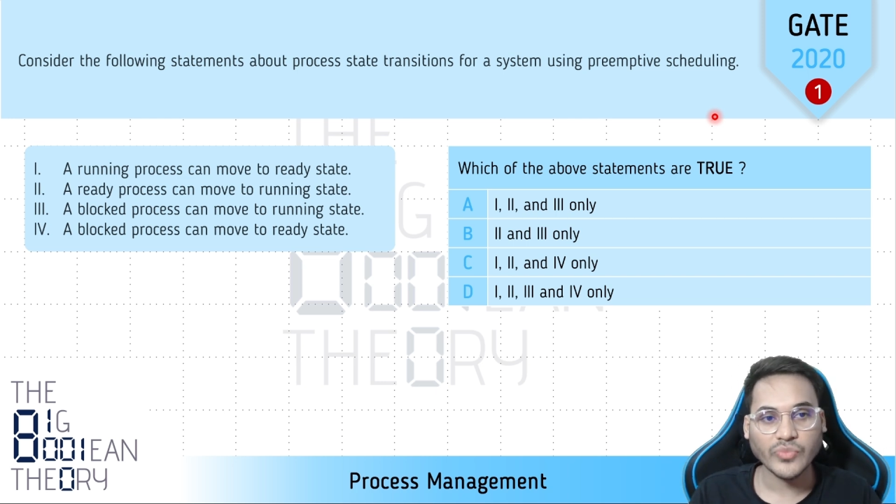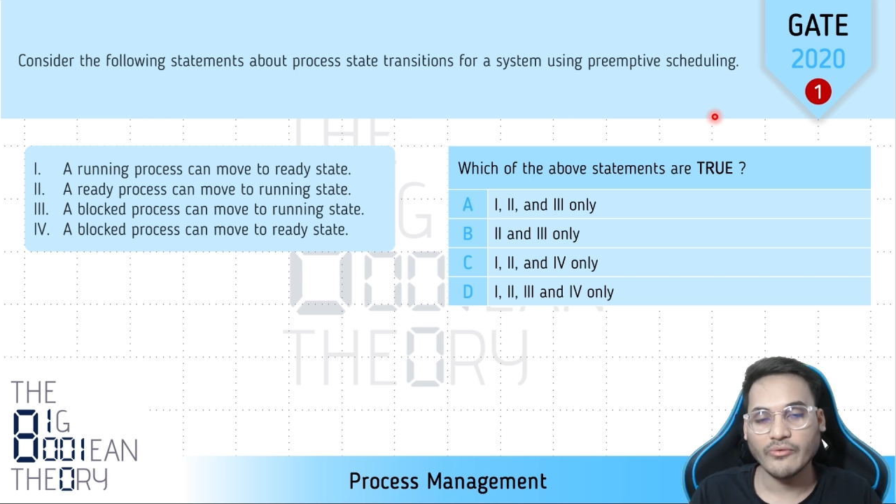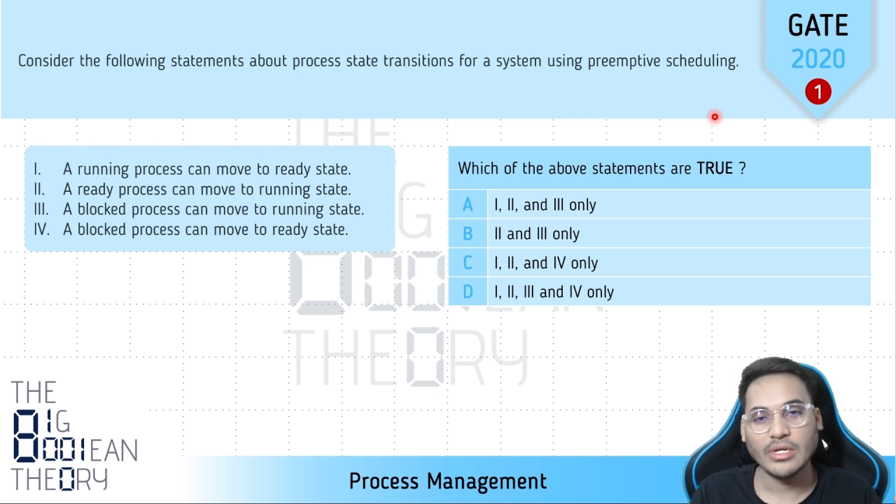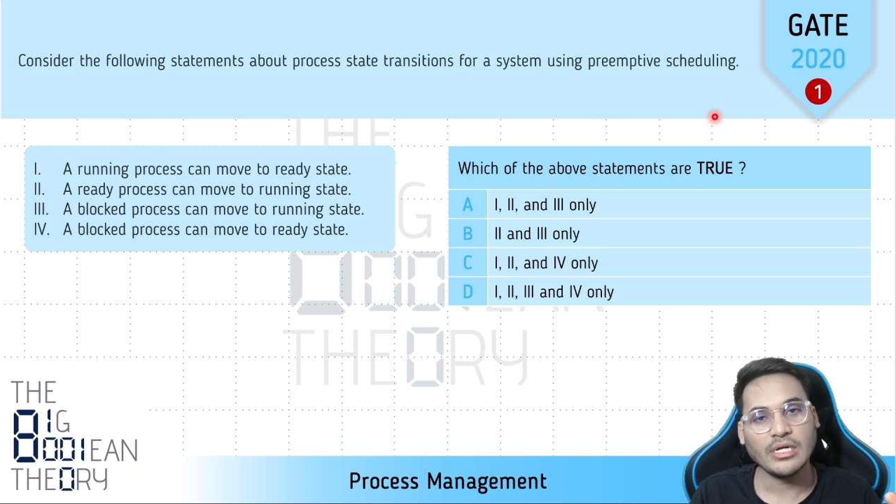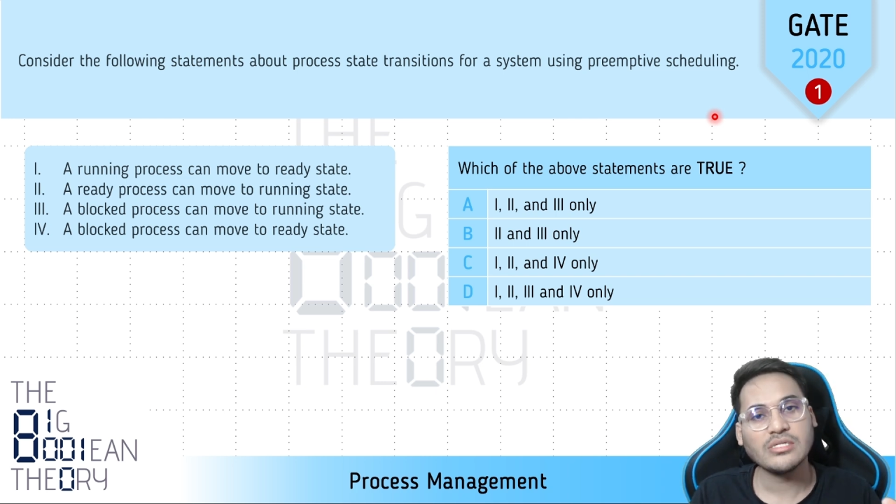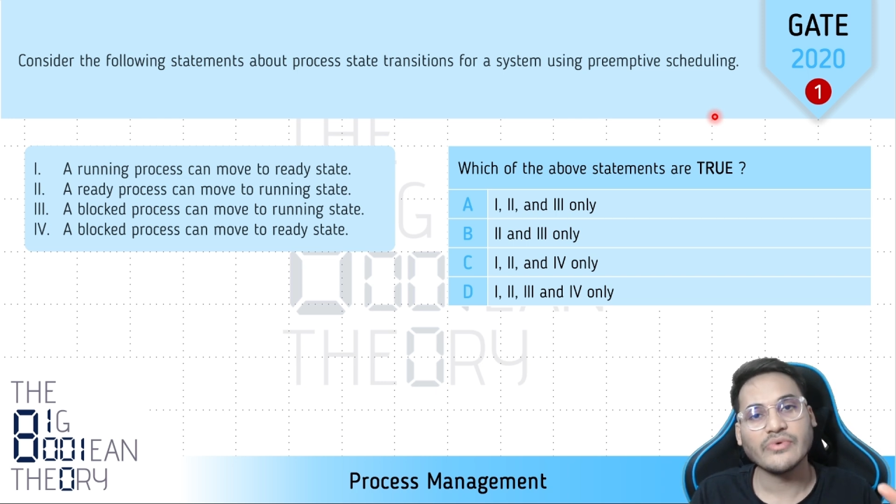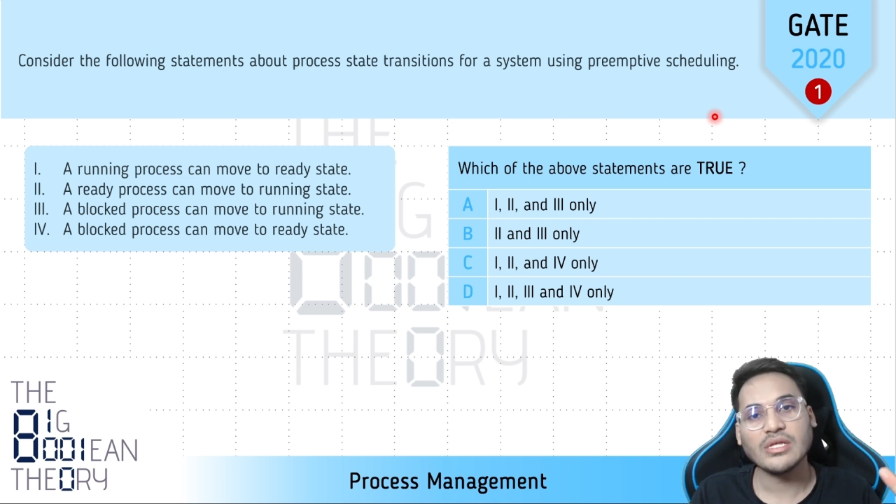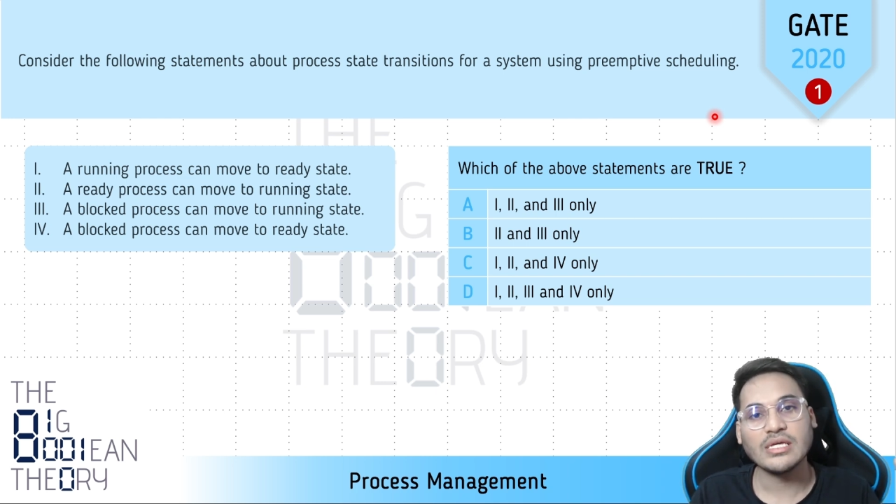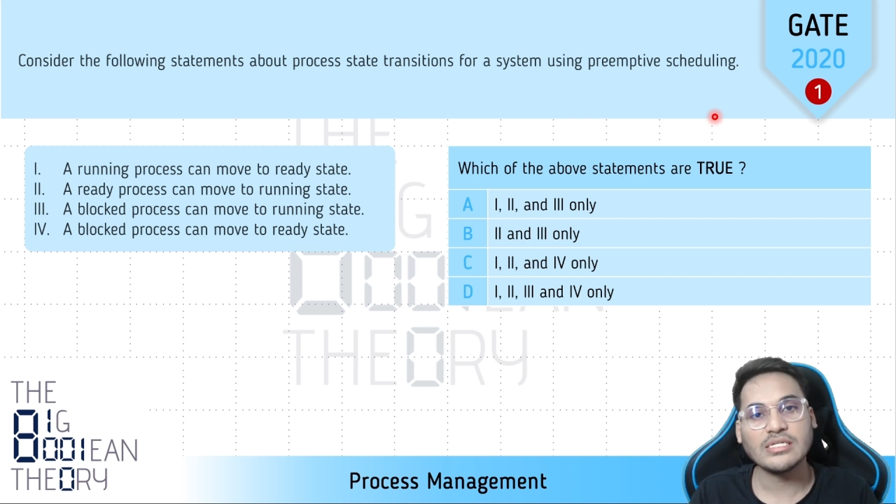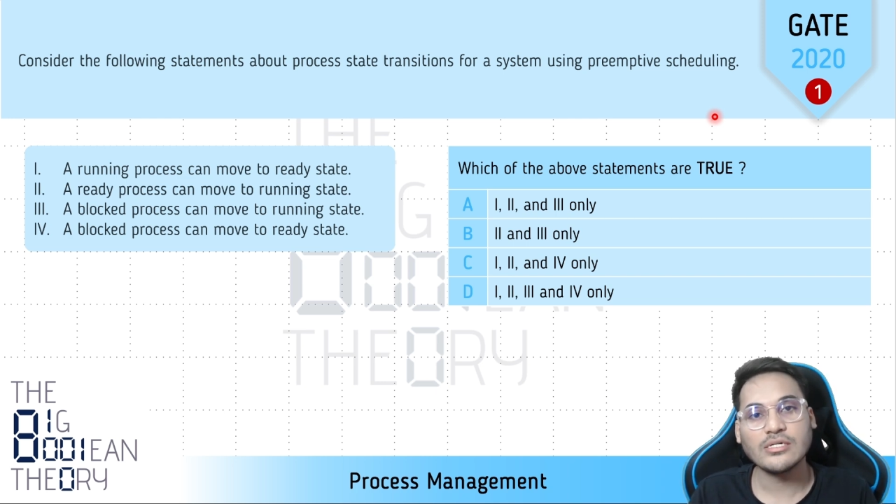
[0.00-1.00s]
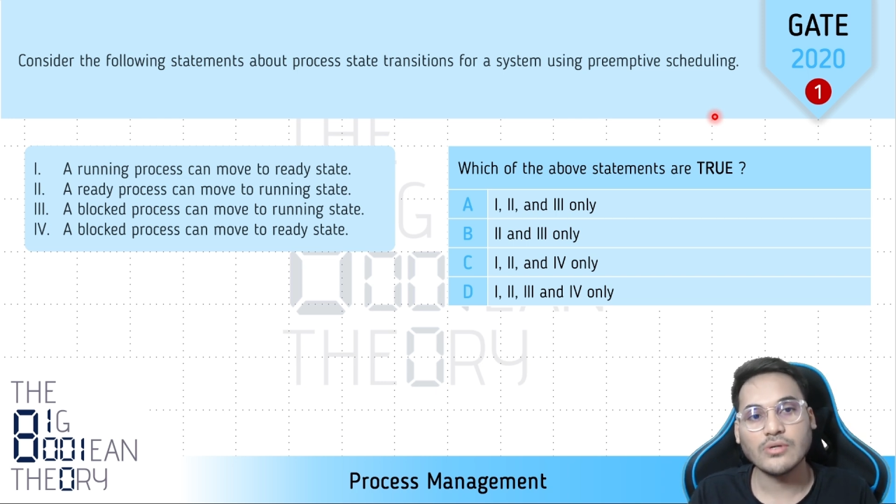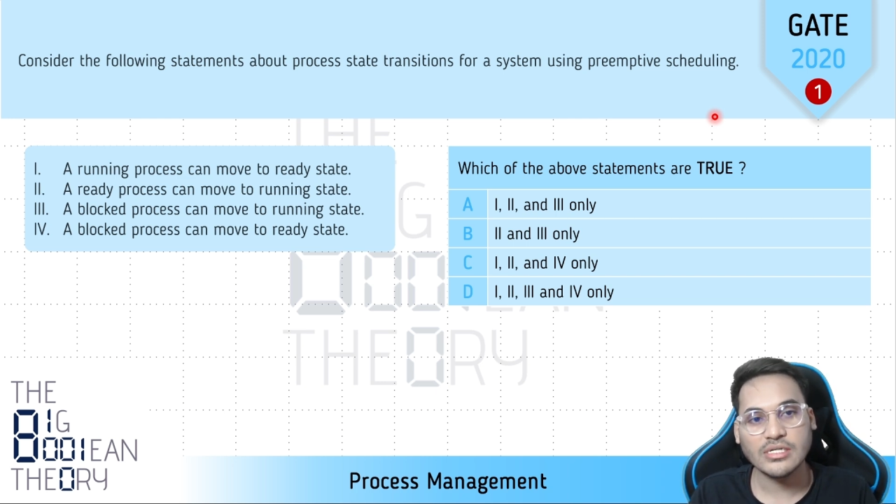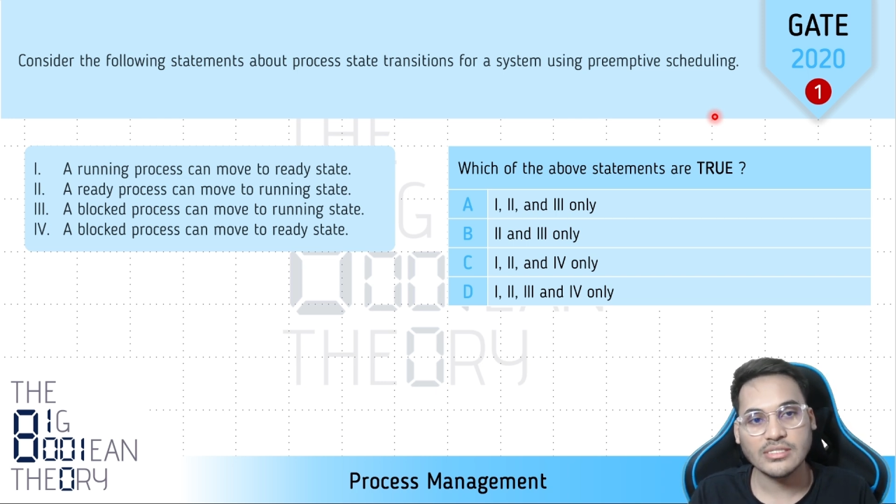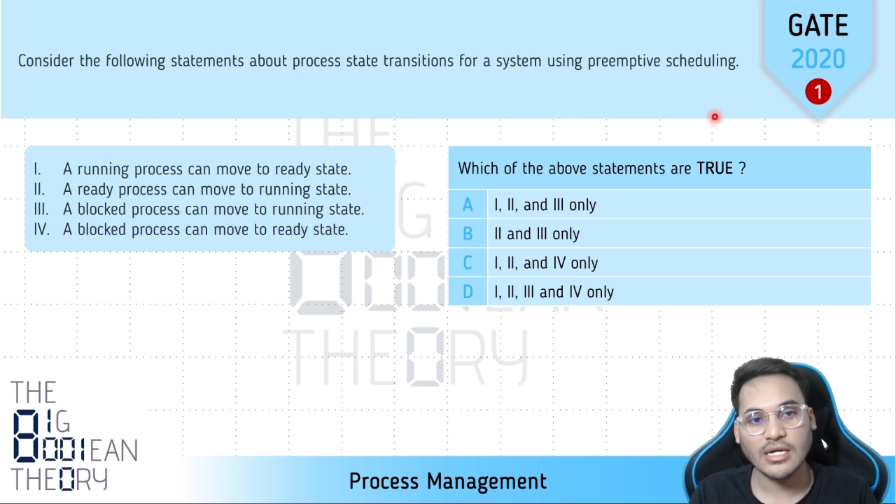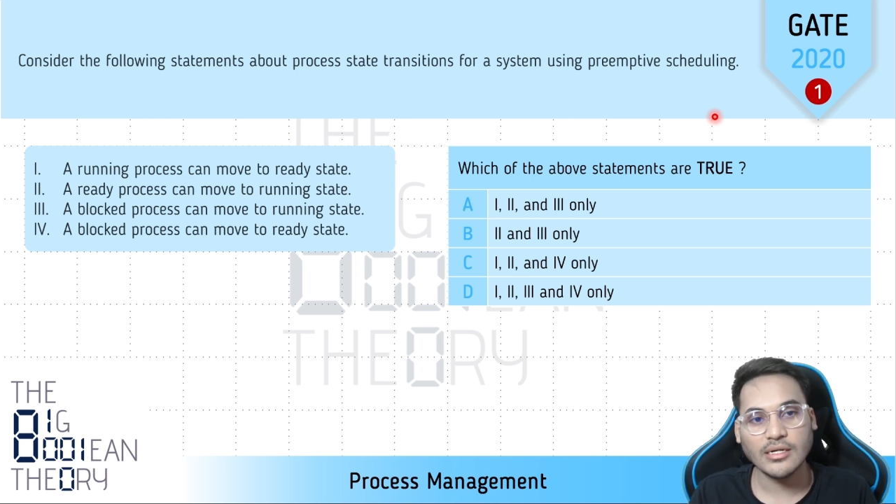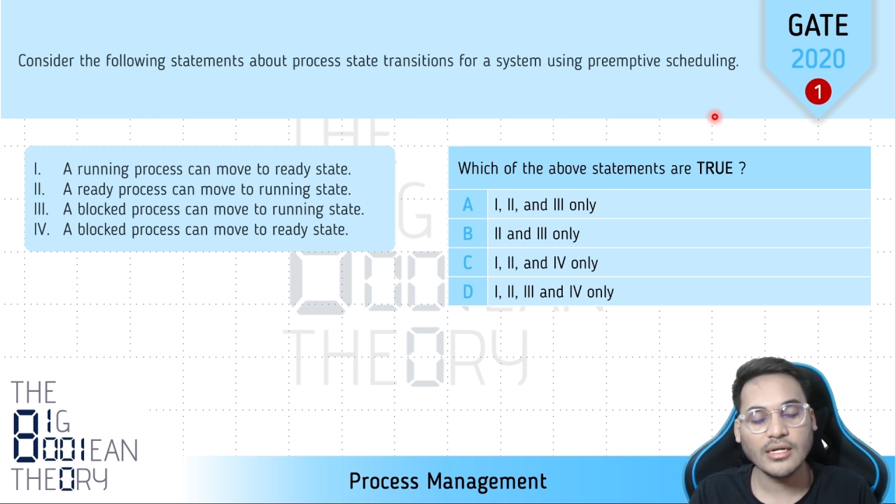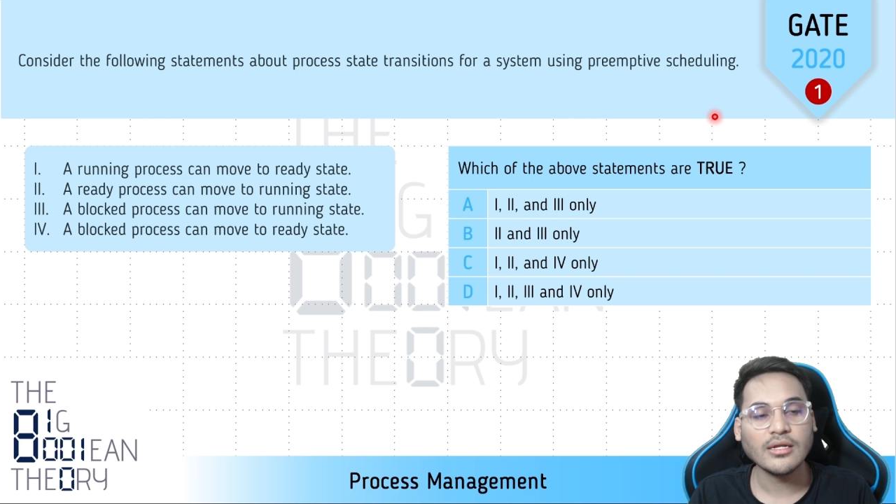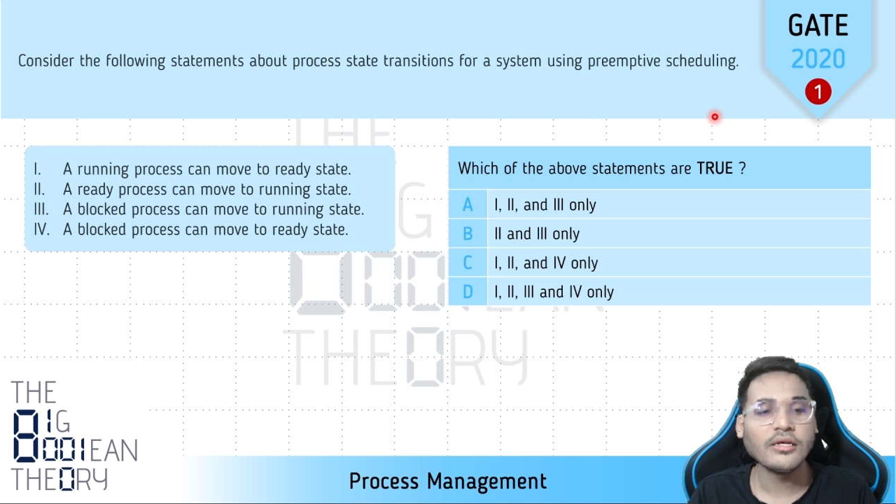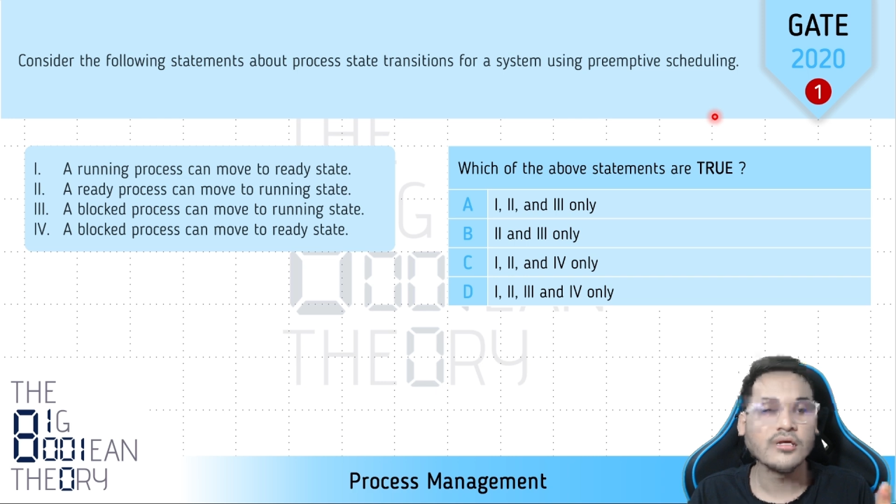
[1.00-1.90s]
it is very easy to understand, right?